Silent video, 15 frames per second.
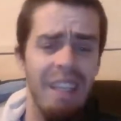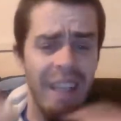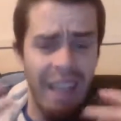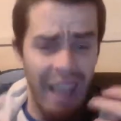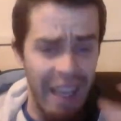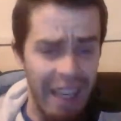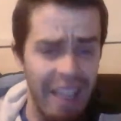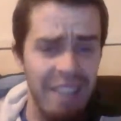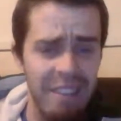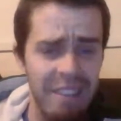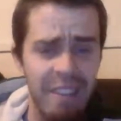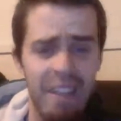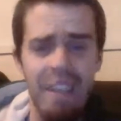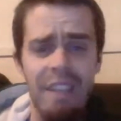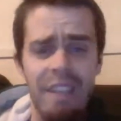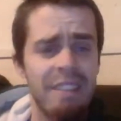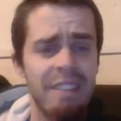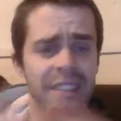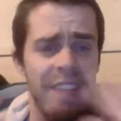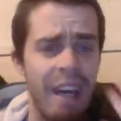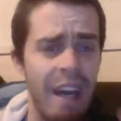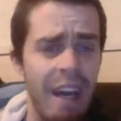like I said, it's
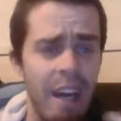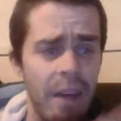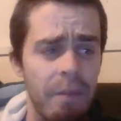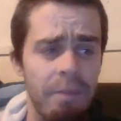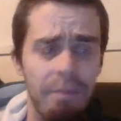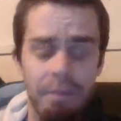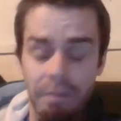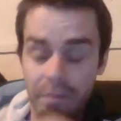not